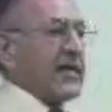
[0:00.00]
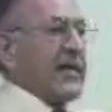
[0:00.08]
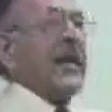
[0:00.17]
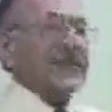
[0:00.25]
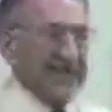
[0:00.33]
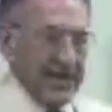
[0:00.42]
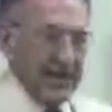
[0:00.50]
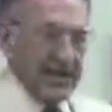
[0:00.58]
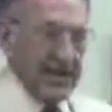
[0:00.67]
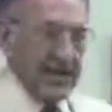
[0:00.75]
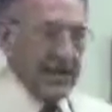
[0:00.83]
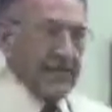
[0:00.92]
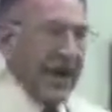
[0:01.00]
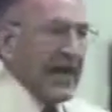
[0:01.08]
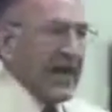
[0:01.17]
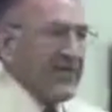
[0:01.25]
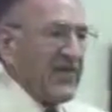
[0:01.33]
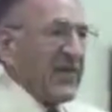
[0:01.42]
get this by
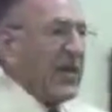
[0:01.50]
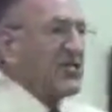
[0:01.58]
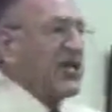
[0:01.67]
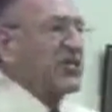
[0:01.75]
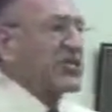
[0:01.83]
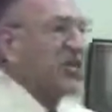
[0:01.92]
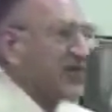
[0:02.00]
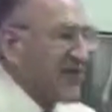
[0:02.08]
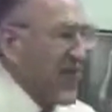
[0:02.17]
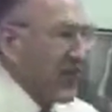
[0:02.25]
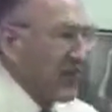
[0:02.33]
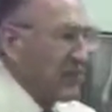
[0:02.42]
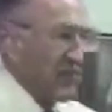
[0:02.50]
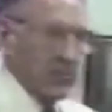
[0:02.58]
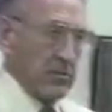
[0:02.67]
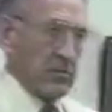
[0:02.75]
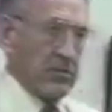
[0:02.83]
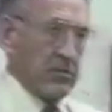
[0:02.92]
leaving it just sit there.
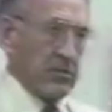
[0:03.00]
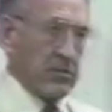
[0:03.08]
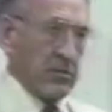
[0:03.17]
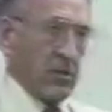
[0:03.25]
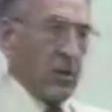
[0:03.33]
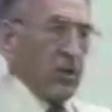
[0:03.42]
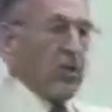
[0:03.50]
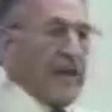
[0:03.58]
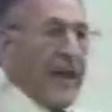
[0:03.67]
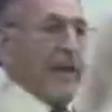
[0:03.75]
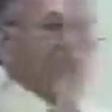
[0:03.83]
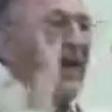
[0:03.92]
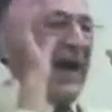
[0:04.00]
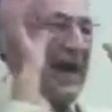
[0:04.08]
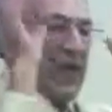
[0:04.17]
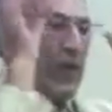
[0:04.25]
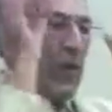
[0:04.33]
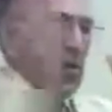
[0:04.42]
You got to
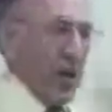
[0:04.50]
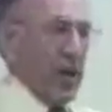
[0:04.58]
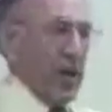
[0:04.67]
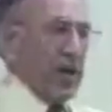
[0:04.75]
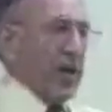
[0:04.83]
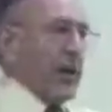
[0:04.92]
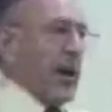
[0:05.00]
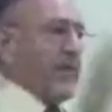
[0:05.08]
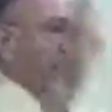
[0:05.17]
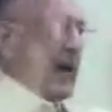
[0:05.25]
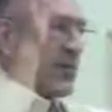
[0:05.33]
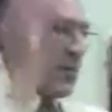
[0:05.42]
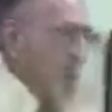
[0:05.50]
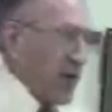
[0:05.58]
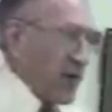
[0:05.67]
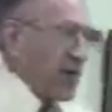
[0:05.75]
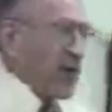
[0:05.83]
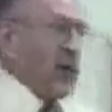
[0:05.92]
pile word upon
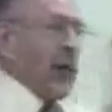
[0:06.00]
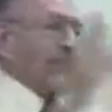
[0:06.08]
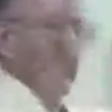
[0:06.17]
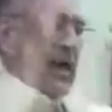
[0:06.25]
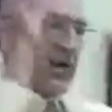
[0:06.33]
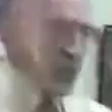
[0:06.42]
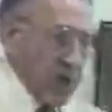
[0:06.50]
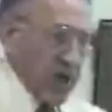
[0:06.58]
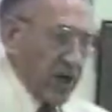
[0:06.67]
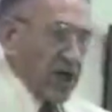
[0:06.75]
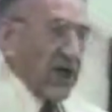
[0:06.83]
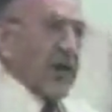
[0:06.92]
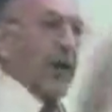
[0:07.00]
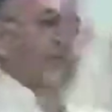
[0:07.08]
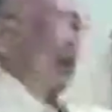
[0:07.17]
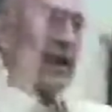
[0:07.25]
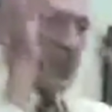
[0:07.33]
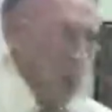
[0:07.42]
word upon word
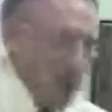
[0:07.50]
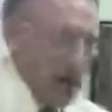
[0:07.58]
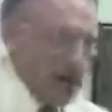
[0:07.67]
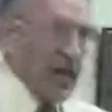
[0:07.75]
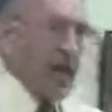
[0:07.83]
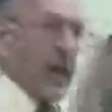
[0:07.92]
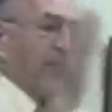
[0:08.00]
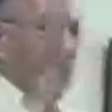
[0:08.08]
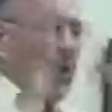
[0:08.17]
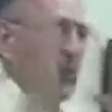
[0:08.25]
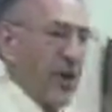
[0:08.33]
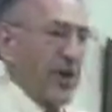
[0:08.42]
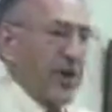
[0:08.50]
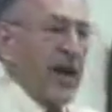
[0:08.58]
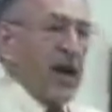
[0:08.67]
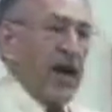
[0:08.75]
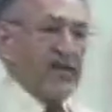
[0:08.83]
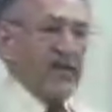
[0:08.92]
upon word upon word
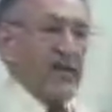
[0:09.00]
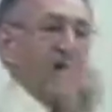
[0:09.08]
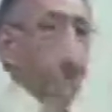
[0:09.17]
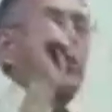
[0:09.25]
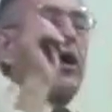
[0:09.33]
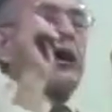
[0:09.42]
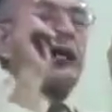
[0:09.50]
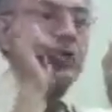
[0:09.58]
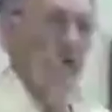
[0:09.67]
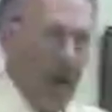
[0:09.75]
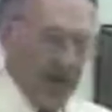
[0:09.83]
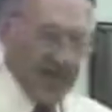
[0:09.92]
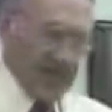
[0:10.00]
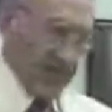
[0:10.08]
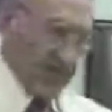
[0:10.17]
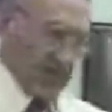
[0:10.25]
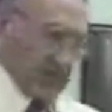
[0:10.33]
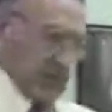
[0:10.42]
until you are knowledgeable